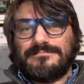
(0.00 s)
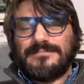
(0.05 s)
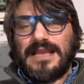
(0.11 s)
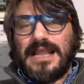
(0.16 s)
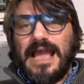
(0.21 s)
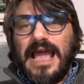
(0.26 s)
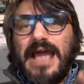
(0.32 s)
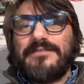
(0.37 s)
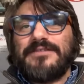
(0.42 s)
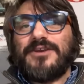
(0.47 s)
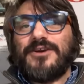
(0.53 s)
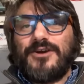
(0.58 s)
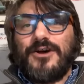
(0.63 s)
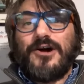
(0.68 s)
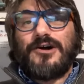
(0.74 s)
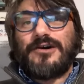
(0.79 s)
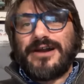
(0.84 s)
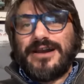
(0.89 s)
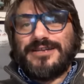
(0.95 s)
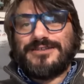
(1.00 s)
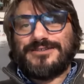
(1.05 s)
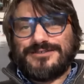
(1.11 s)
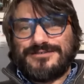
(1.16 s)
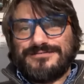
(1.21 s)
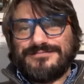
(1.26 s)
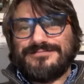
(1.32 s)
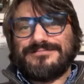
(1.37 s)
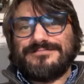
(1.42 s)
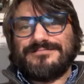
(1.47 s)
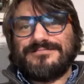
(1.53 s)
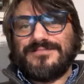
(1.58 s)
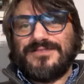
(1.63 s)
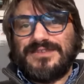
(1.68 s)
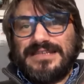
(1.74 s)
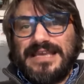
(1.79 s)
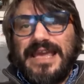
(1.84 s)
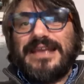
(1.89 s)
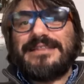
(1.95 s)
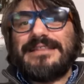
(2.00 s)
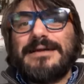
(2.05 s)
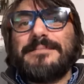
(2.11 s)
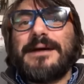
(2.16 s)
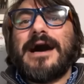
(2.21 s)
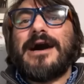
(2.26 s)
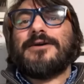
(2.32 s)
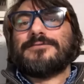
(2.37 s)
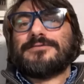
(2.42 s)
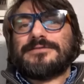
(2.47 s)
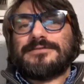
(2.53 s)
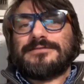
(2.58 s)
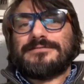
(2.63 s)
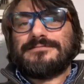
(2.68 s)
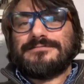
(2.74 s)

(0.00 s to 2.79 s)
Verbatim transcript: Have the courage. Take them out.